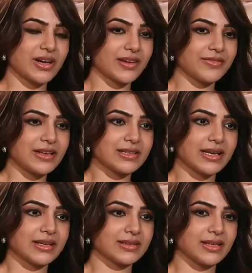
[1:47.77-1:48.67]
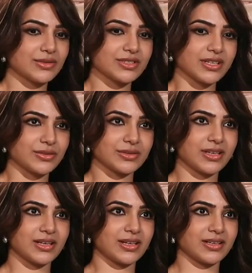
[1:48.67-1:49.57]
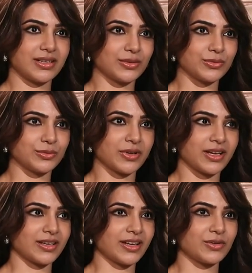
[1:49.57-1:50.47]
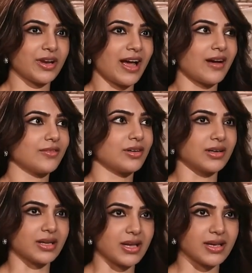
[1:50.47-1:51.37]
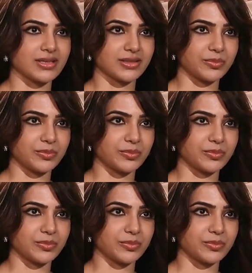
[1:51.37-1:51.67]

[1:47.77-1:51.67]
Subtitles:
I felt like nenu Shakuntala lage ledu and I don't have her grace, her